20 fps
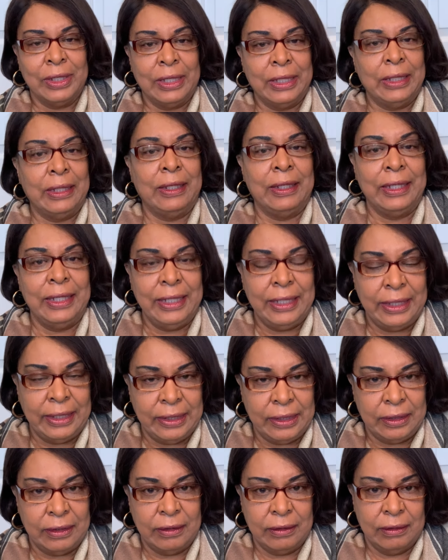
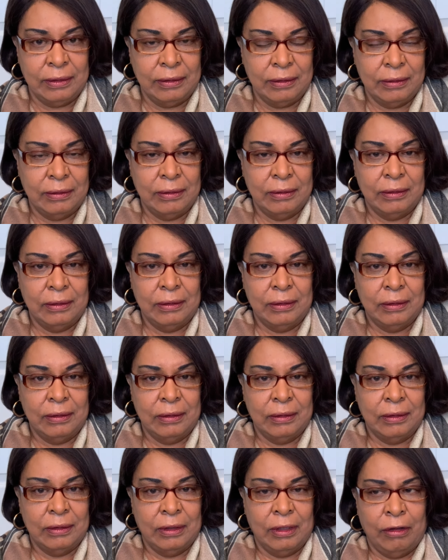clean
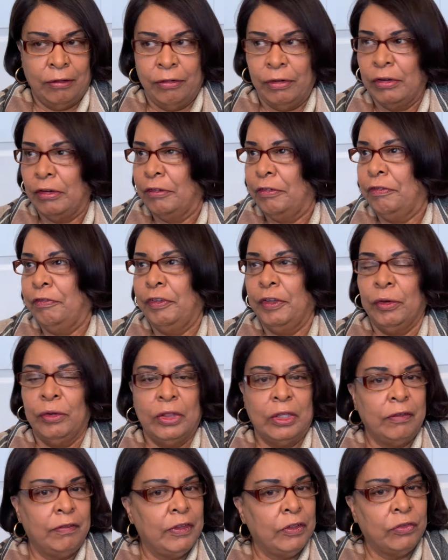from the
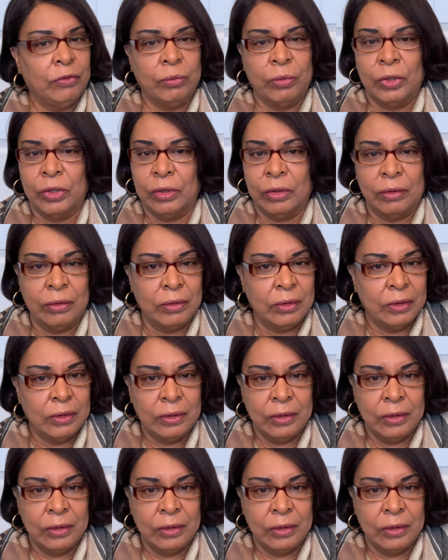filth of this world